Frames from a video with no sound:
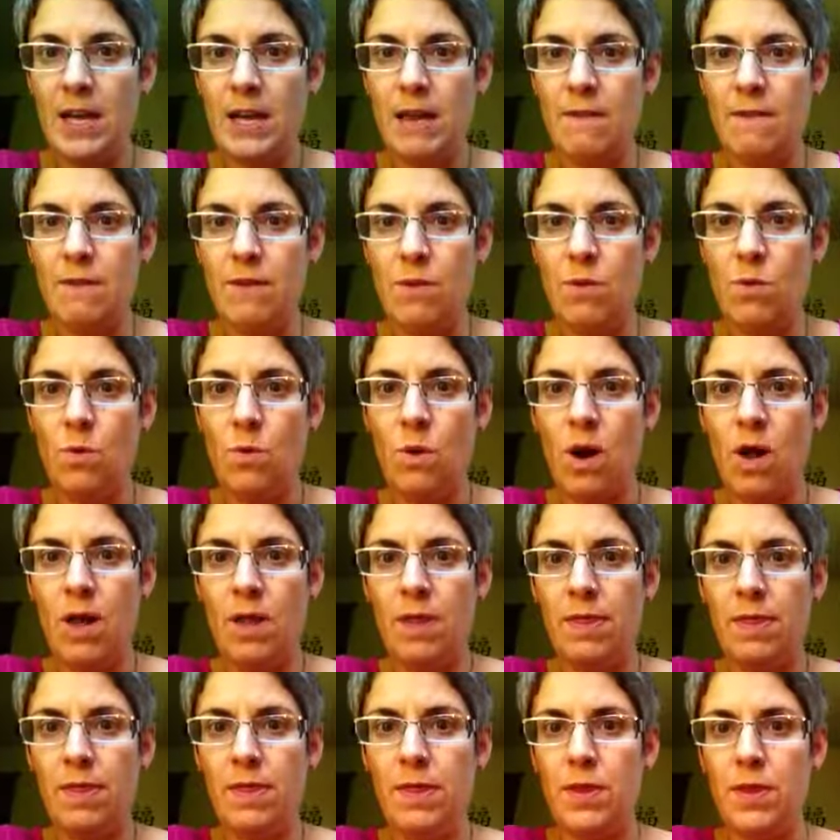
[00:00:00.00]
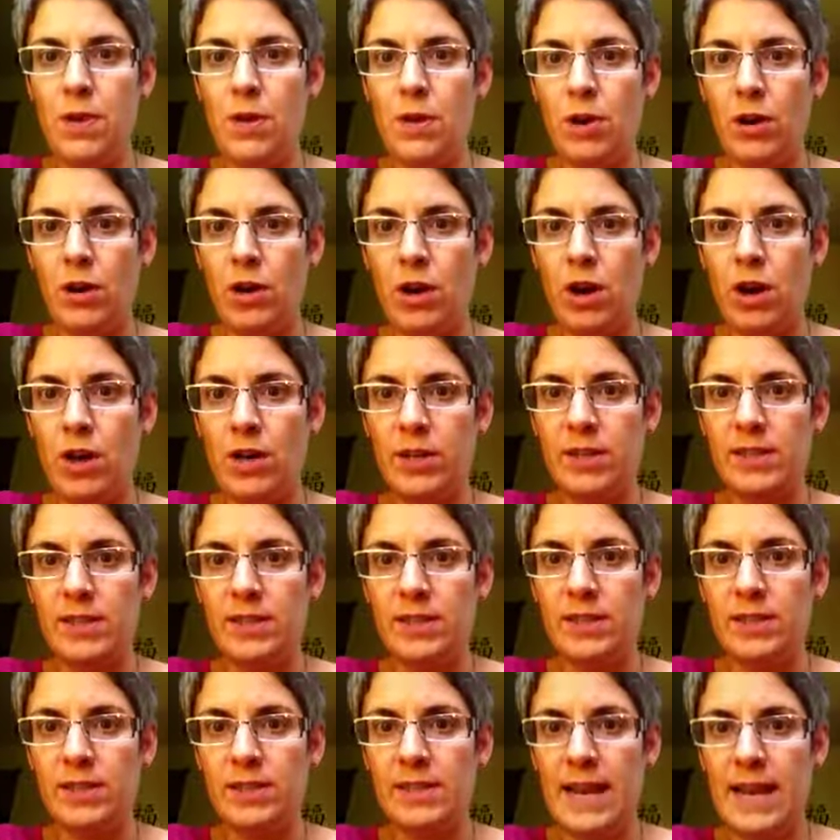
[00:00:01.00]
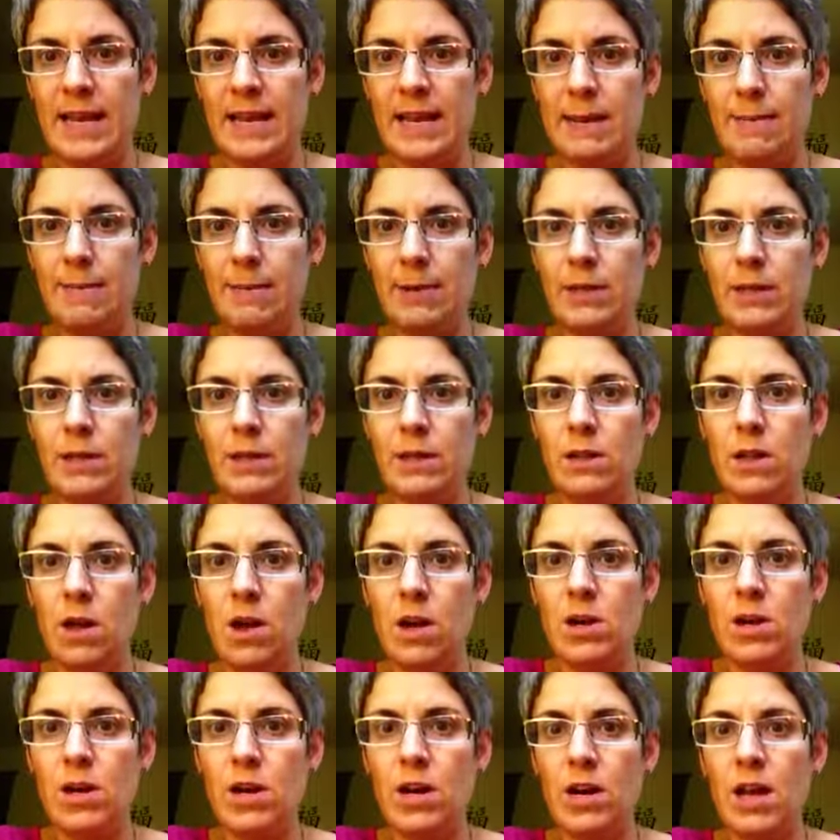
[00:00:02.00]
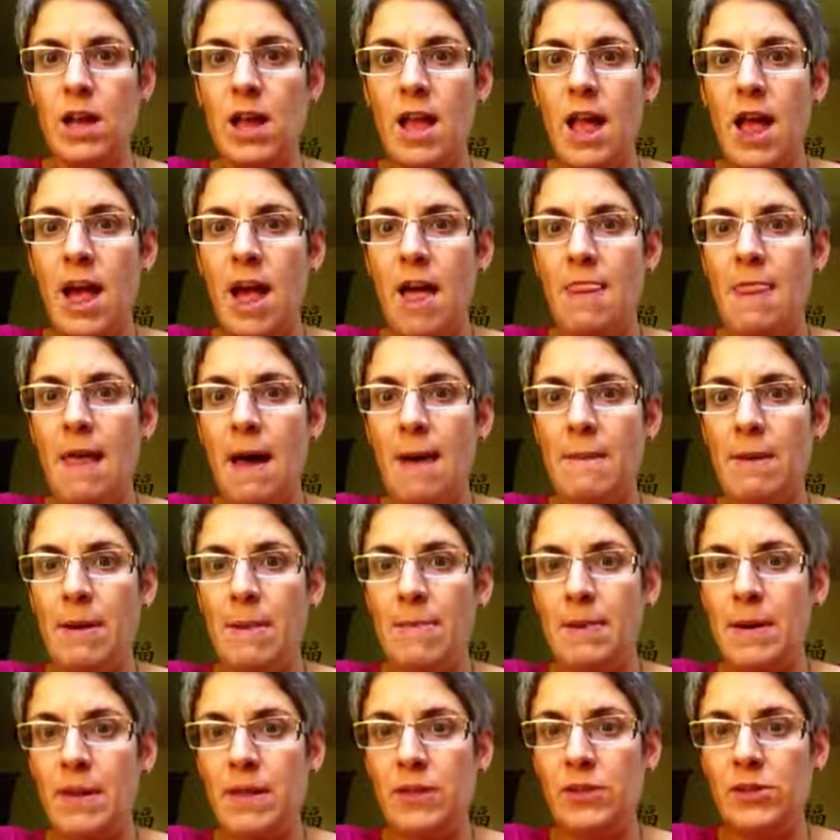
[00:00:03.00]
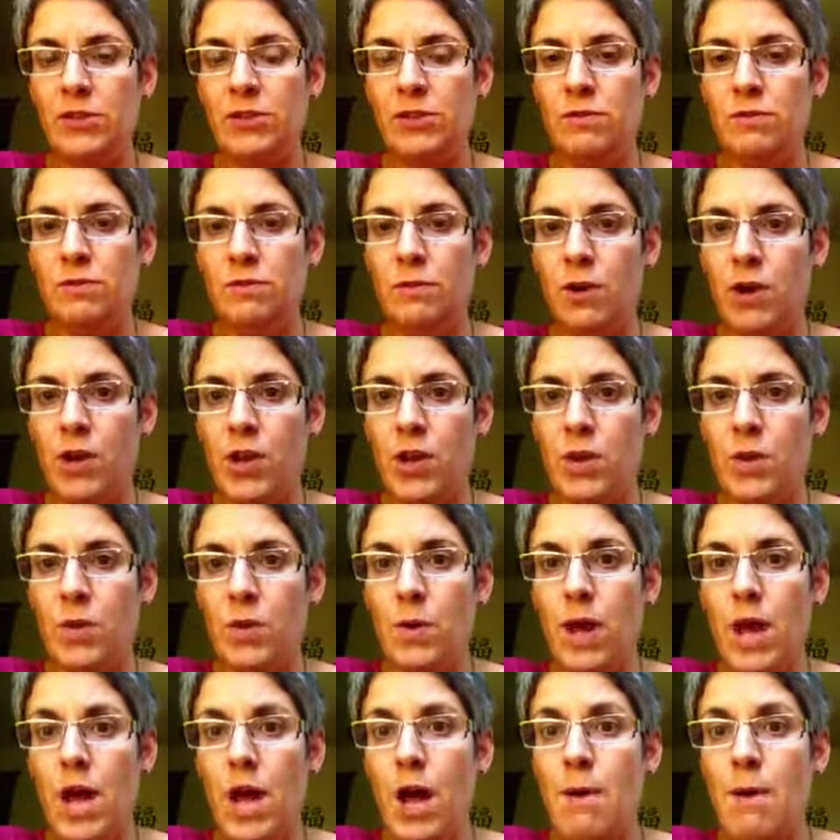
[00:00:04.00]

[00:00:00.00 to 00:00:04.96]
if you want your cards to stand up a little longer, that might be an issue for you.